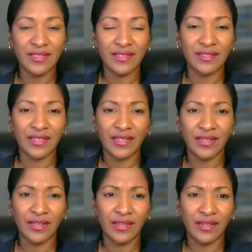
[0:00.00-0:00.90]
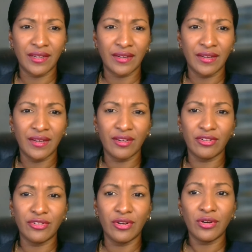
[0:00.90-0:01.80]
They
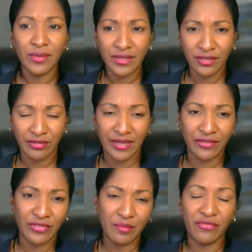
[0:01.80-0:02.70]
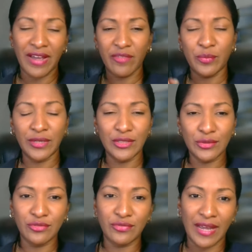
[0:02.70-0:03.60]
lowered the rate from 5.25
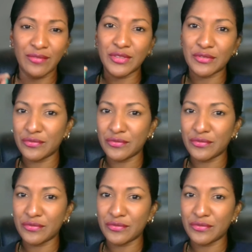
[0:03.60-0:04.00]
to 5.